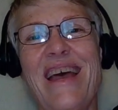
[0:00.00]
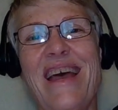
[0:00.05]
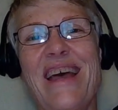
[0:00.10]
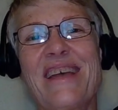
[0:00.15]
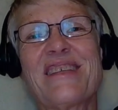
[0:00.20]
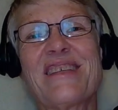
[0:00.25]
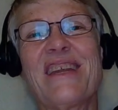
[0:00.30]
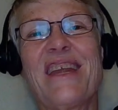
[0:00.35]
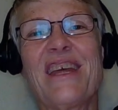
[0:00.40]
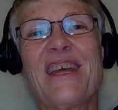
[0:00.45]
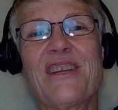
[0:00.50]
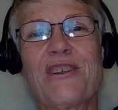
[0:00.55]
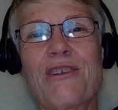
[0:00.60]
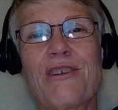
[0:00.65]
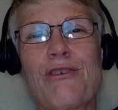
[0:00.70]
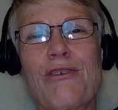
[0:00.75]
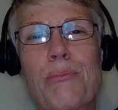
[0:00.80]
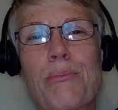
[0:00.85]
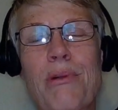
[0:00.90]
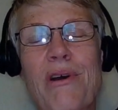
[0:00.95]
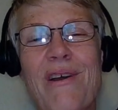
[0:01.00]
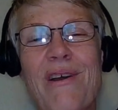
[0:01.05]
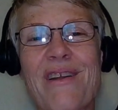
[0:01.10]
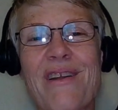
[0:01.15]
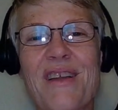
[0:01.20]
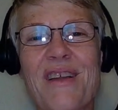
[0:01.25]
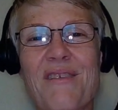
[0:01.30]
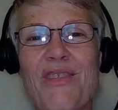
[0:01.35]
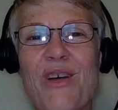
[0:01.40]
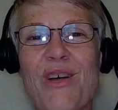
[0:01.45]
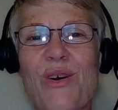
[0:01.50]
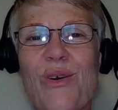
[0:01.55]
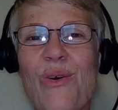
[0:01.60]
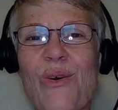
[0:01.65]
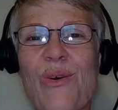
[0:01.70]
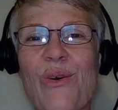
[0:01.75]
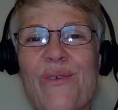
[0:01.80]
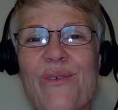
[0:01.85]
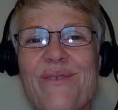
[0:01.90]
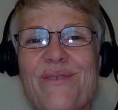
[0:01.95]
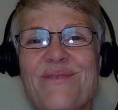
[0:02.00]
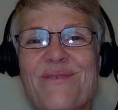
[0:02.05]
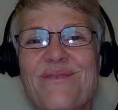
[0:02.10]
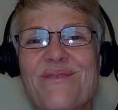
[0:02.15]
as an integral part of the whole.